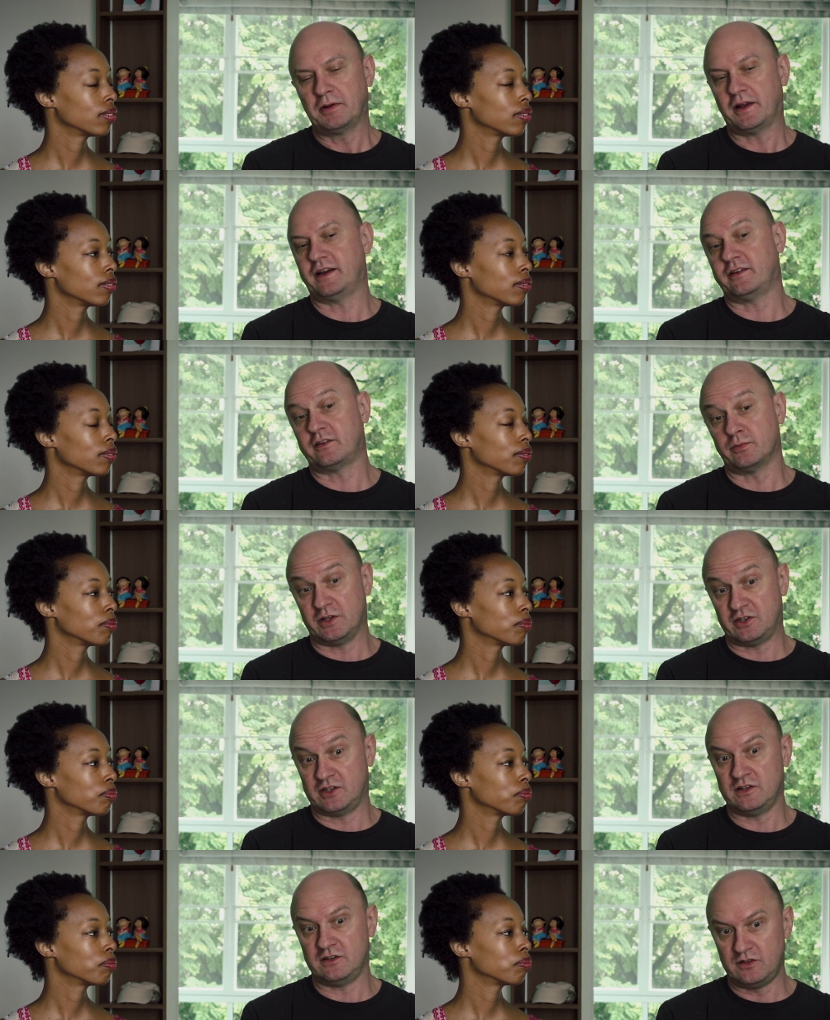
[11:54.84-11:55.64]
Speaker 1: place,
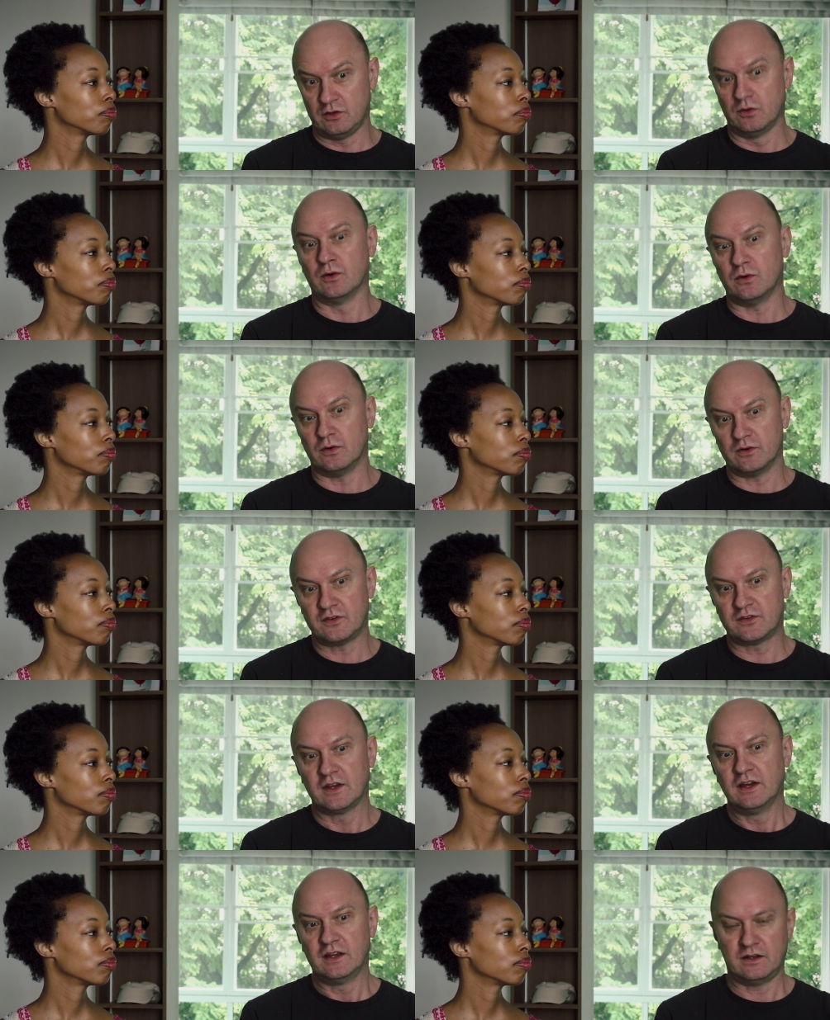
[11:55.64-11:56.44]
which is
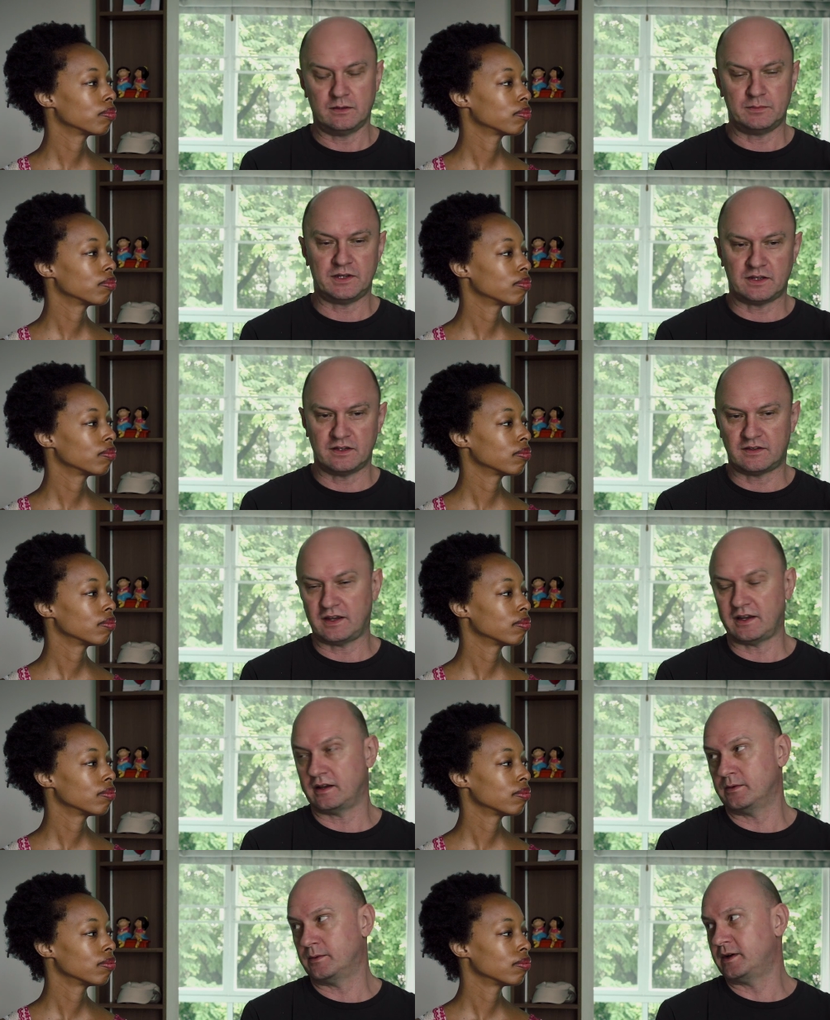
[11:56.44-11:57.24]
yours, nobody can
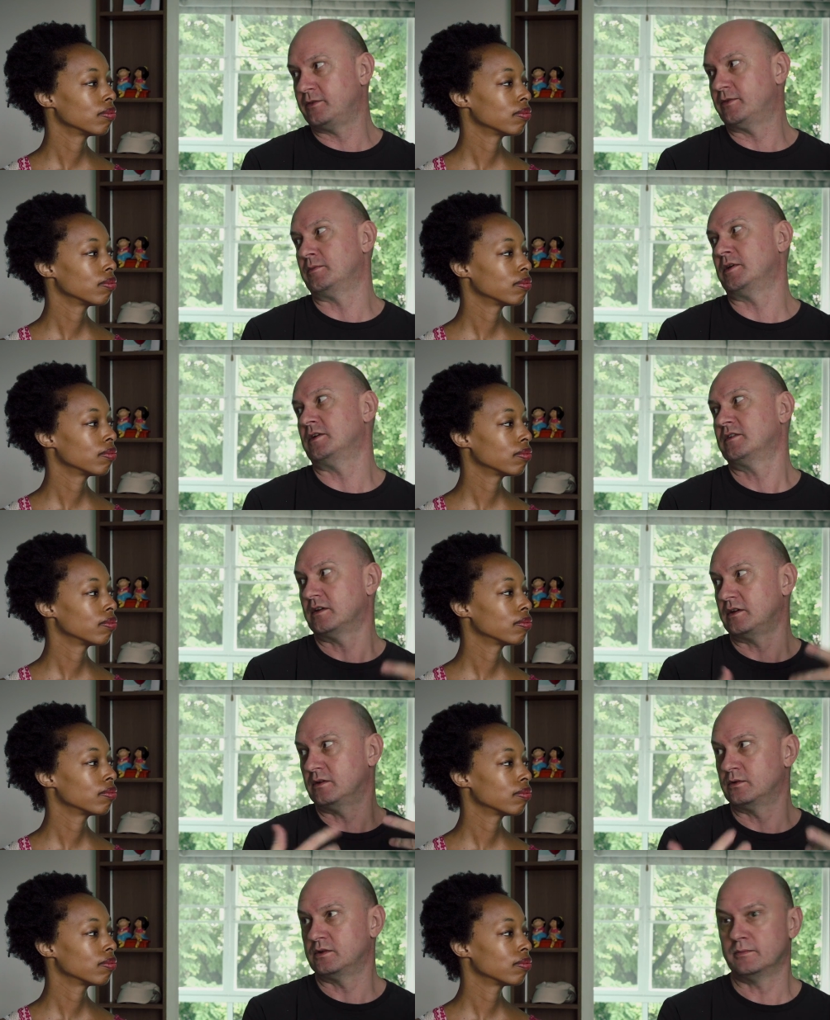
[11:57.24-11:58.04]
take it away from you, so
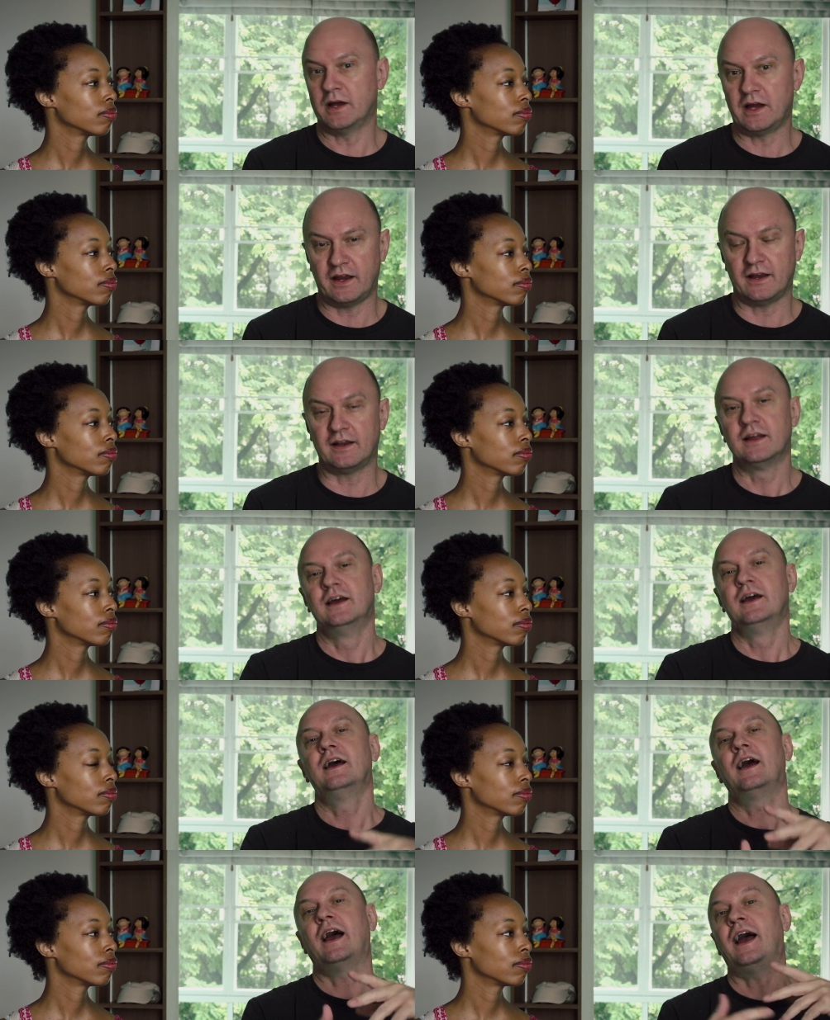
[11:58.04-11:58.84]
your domain,
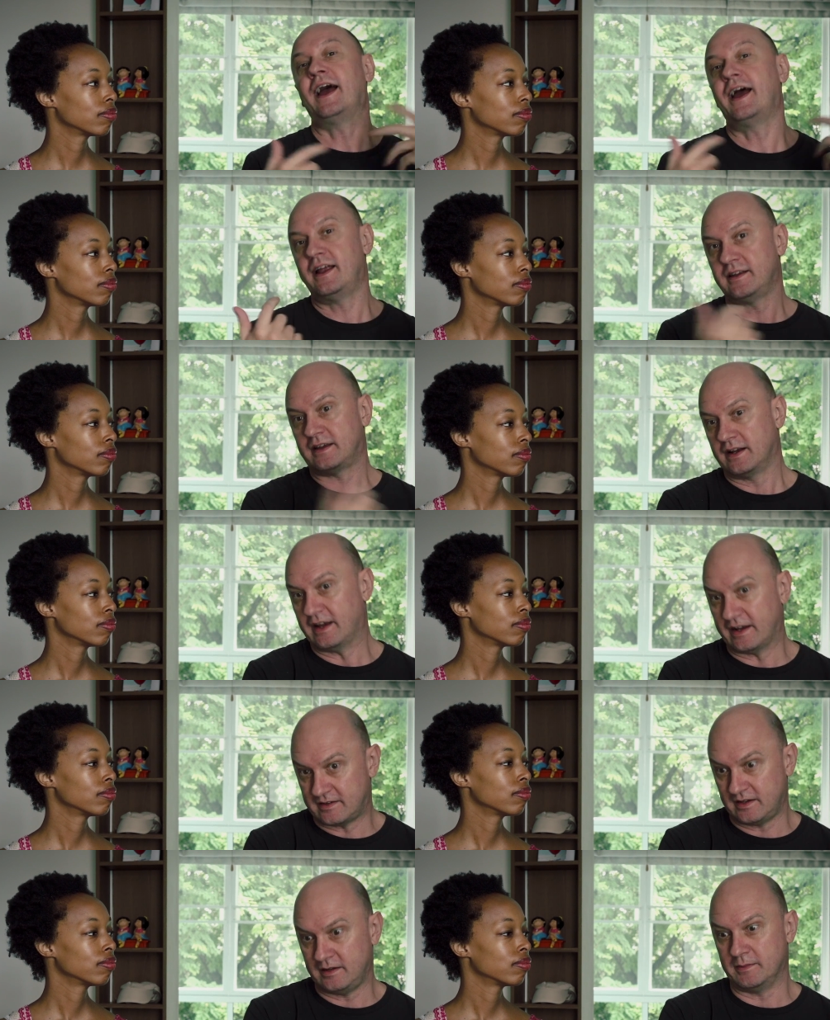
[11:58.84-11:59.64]
and
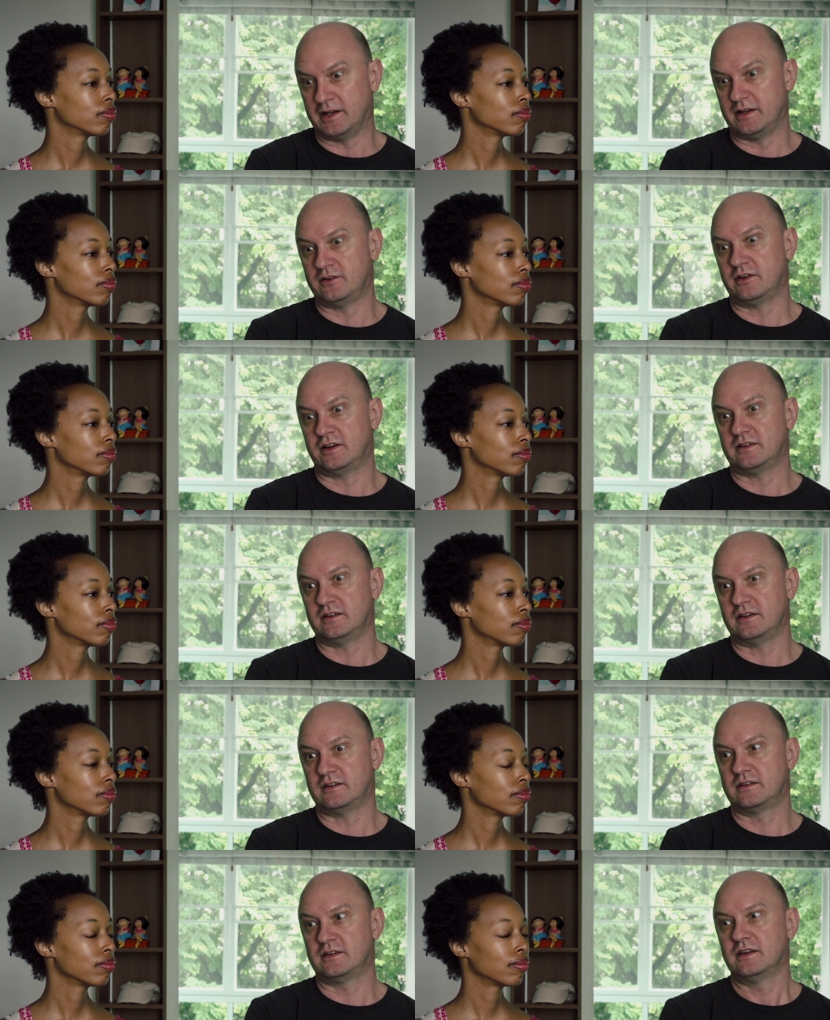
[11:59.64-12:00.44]
collect email
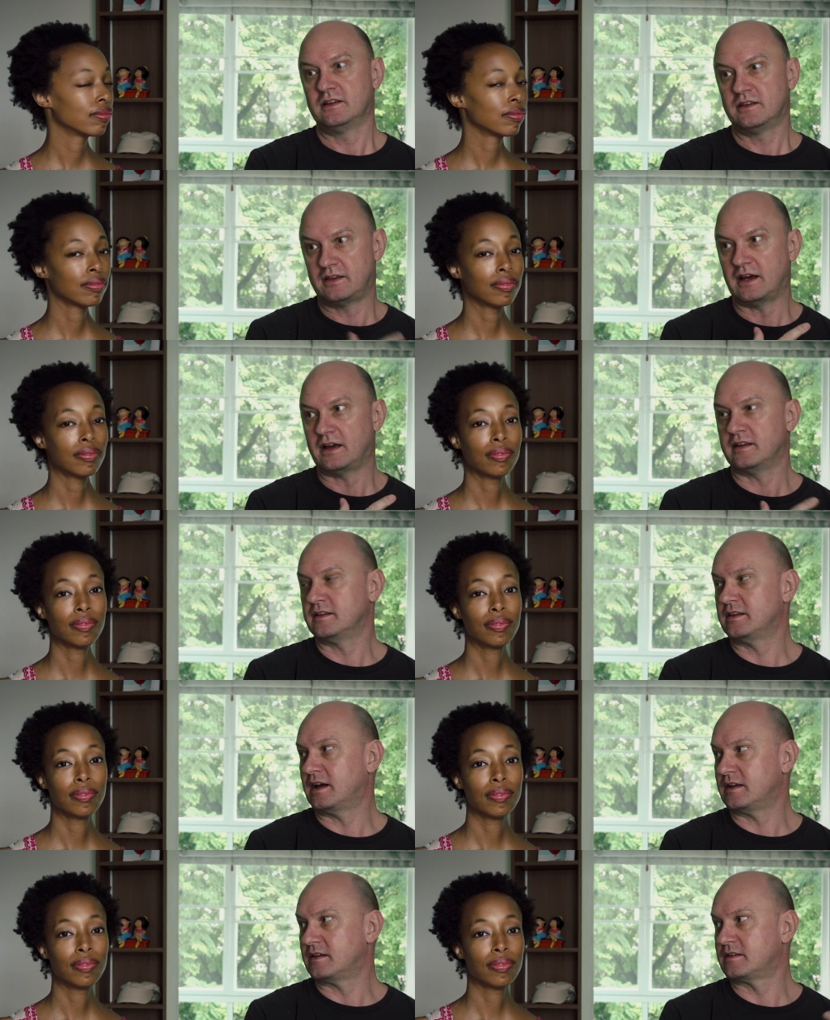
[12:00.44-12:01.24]
addresses. That
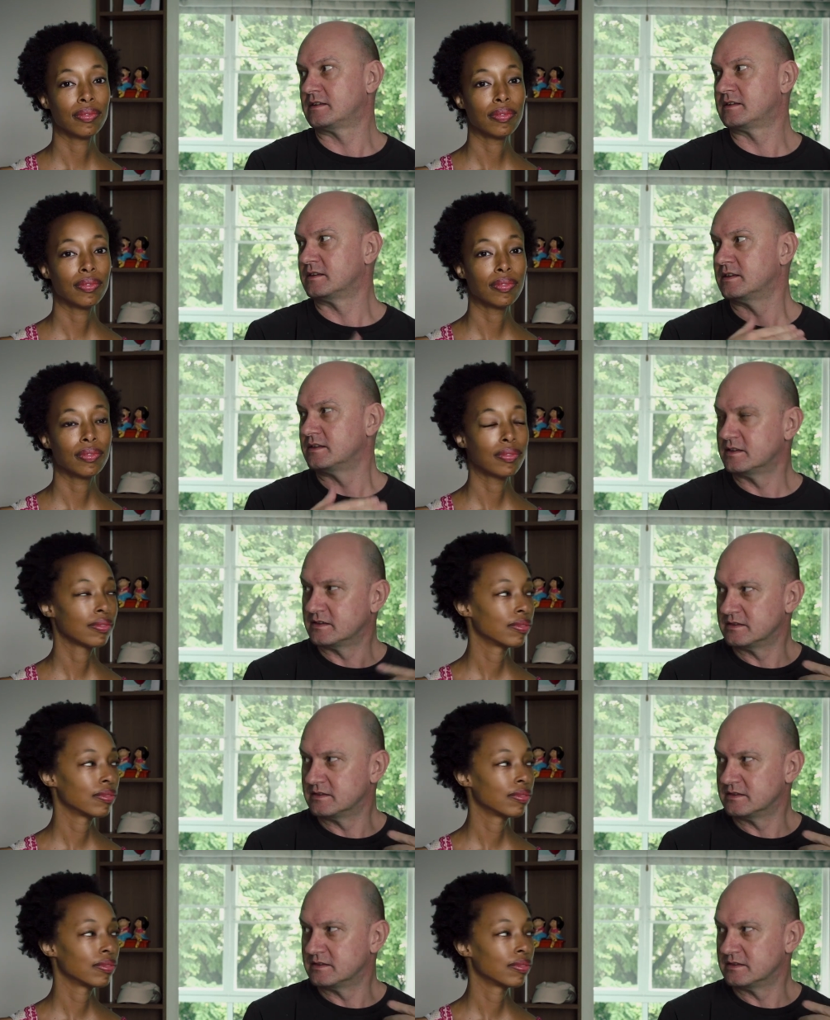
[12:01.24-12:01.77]
that's